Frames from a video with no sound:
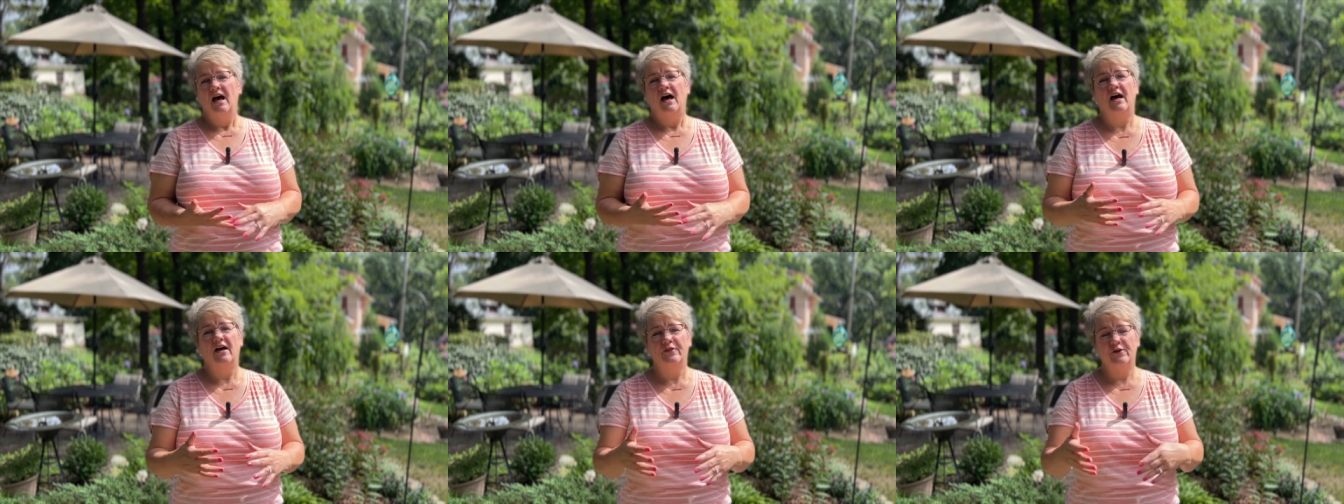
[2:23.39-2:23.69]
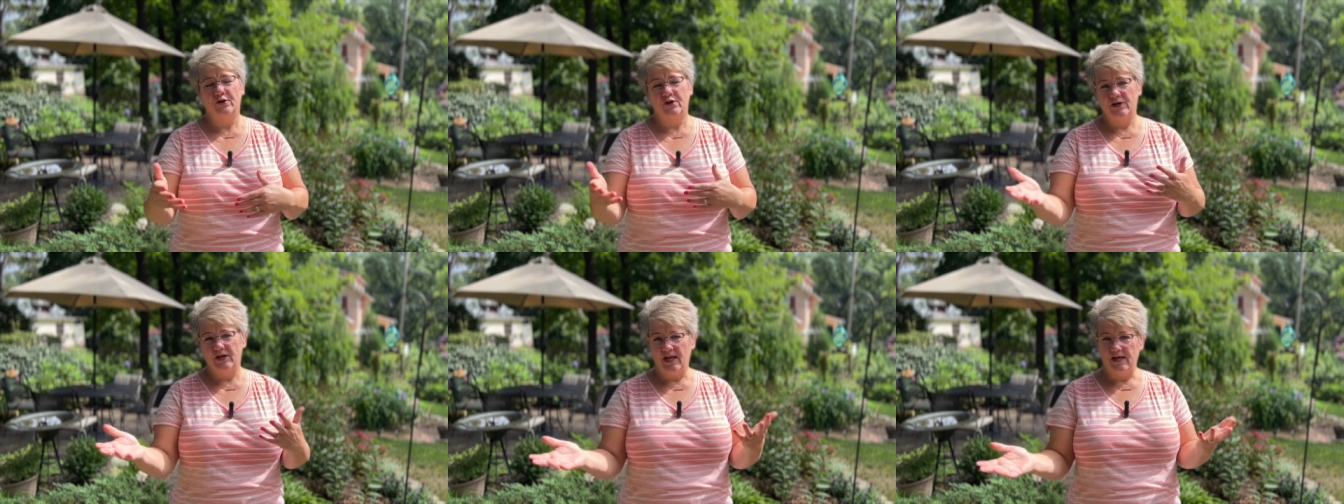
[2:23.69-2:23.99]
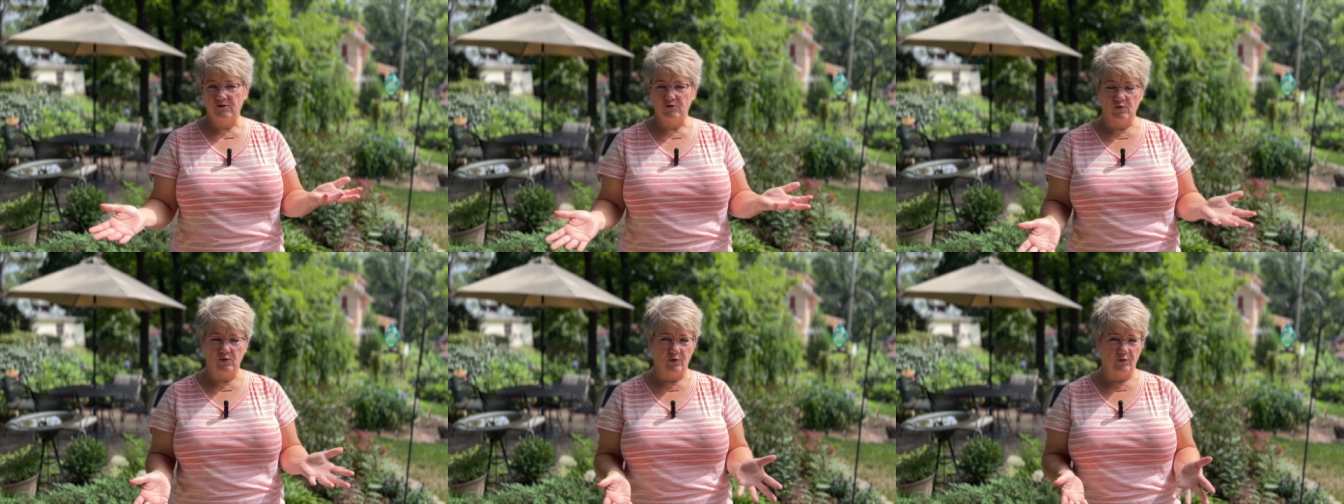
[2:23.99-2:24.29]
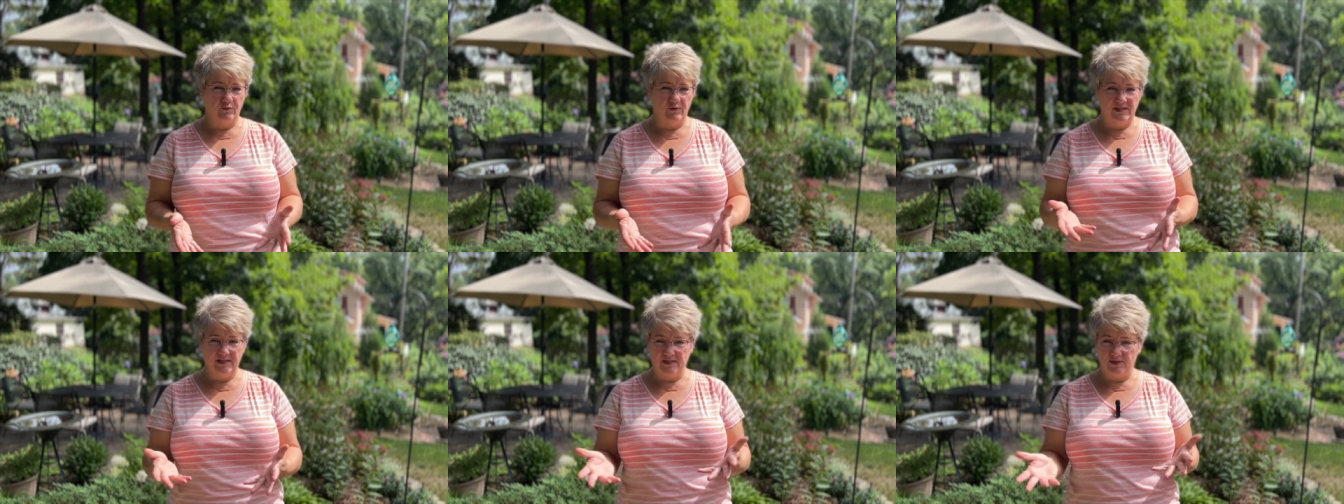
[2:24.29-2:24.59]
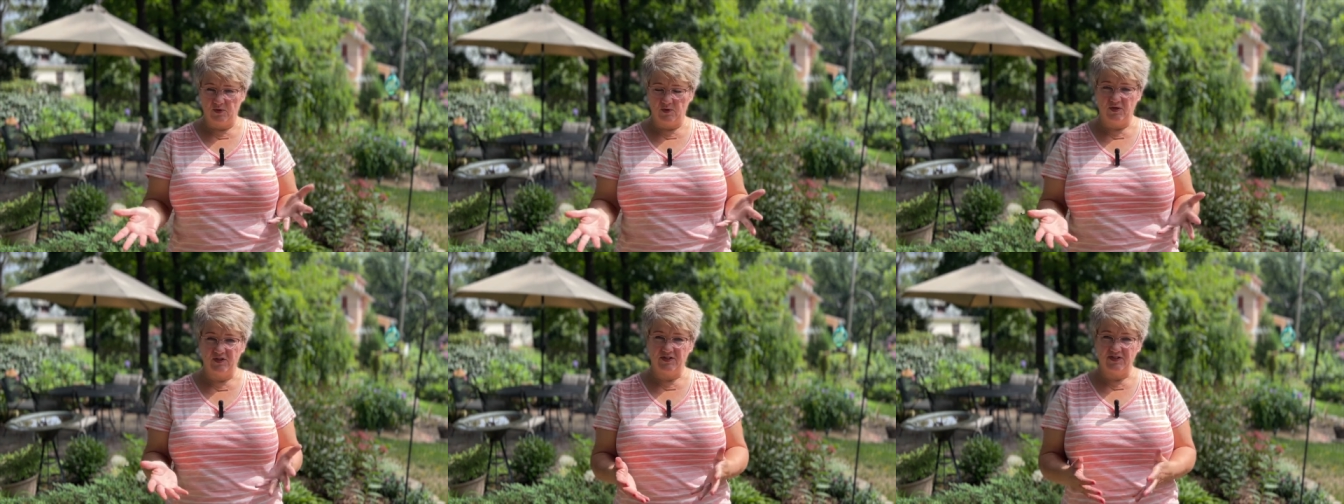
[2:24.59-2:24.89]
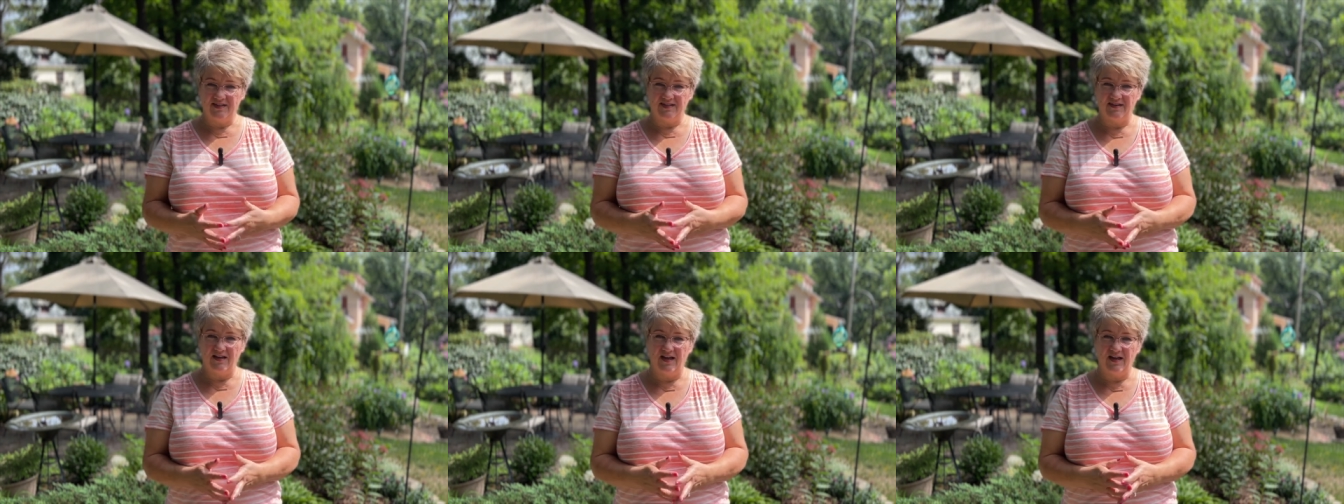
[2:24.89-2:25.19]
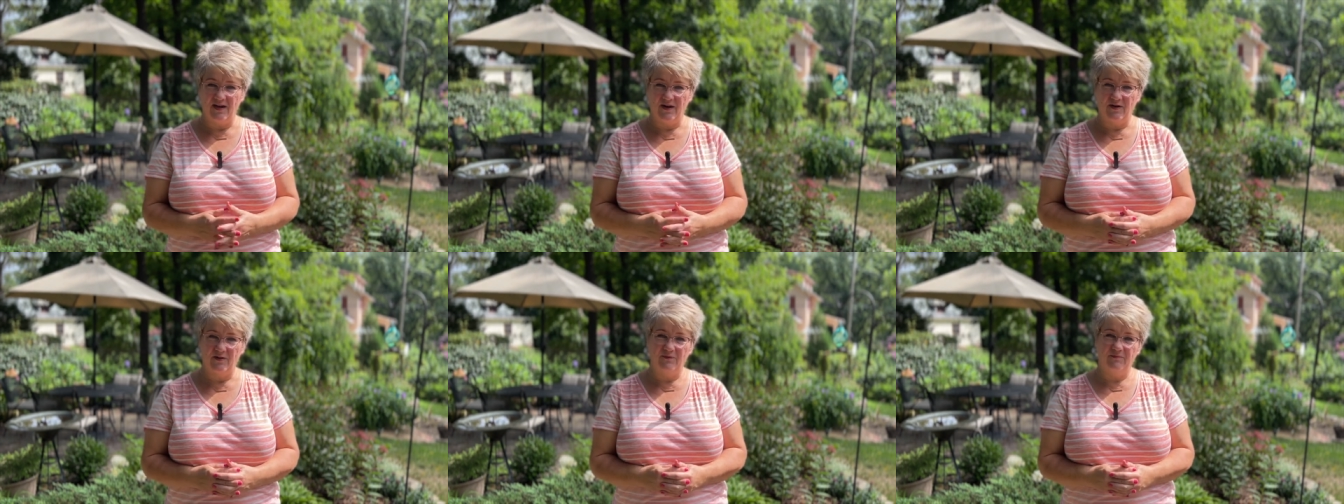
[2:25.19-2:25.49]
other natural resource
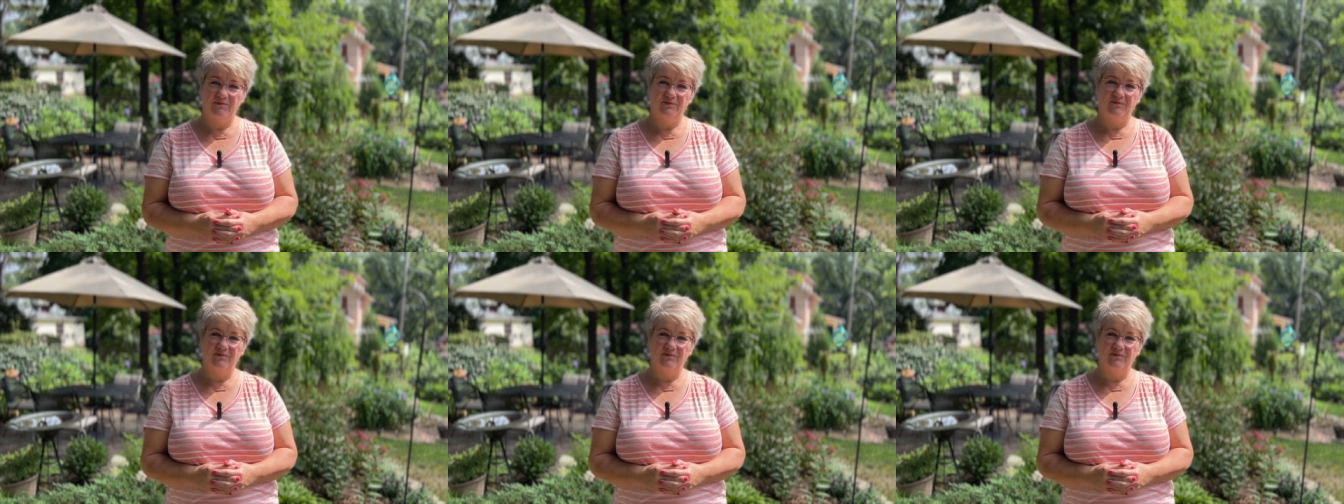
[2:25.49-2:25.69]
uh,